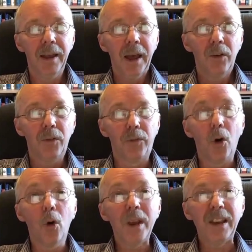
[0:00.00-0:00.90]

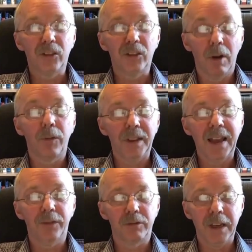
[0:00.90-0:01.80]
4 weeks roughly
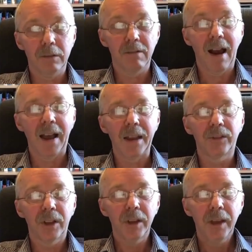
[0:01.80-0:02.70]
after he
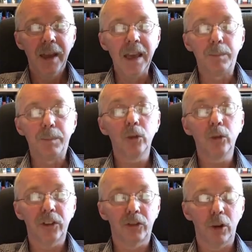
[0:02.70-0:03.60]
arrived, he pulled
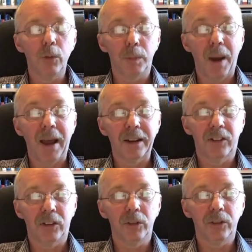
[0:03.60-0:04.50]
his troops back
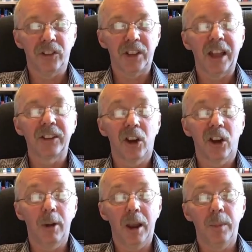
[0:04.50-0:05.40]
to
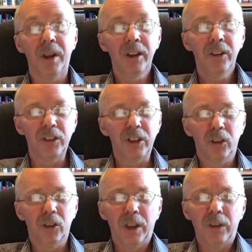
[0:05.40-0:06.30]
Santarem. So you're
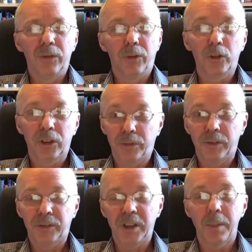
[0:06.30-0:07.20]
talking 40,
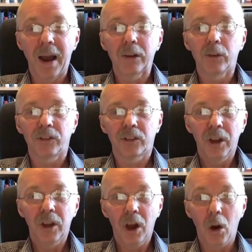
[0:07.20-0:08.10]
50 miles
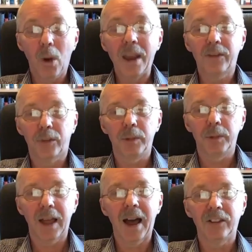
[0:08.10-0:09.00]
away from the
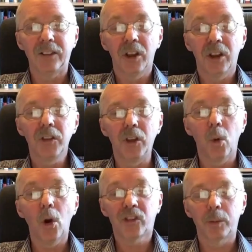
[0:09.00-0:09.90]
lines. There
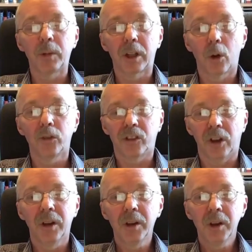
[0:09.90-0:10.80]
were some
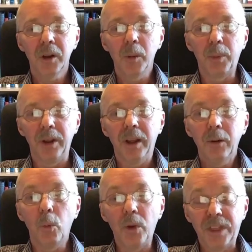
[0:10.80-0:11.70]
closer, but
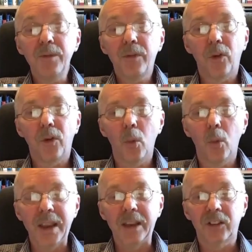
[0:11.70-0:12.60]
within 4
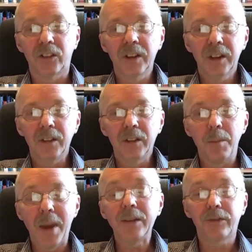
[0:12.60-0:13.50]
weeks, the
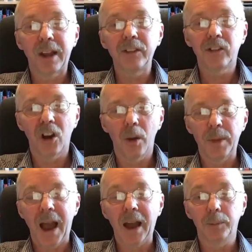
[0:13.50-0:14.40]
main French
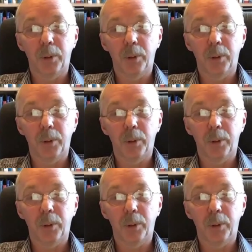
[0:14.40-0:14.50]
army had